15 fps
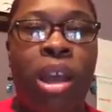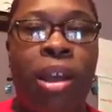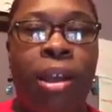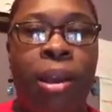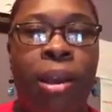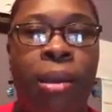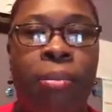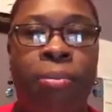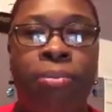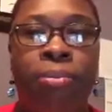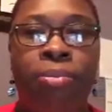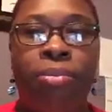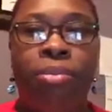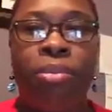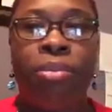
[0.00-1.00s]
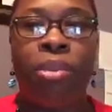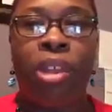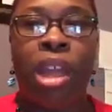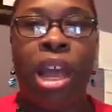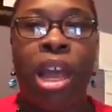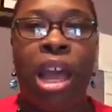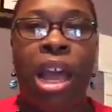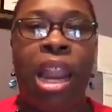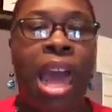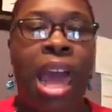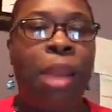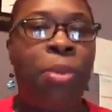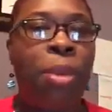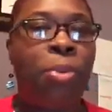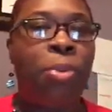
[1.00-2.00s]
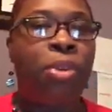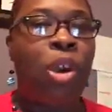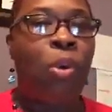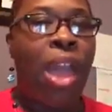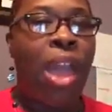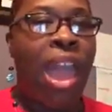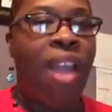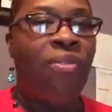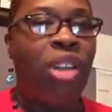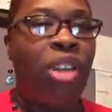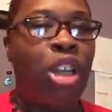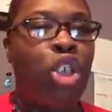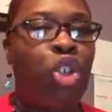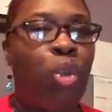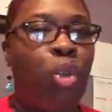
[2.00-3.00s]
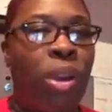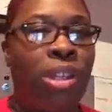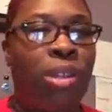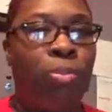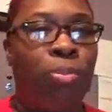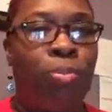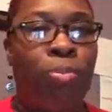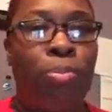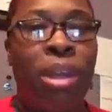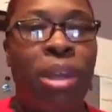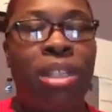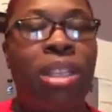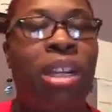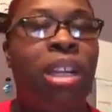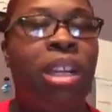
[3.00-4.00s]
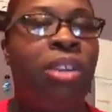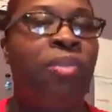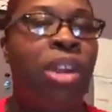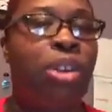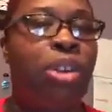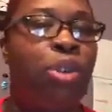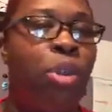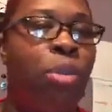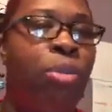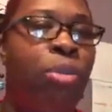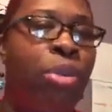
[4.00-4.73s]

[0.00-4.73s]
a lot of people don't have a choice but to live under a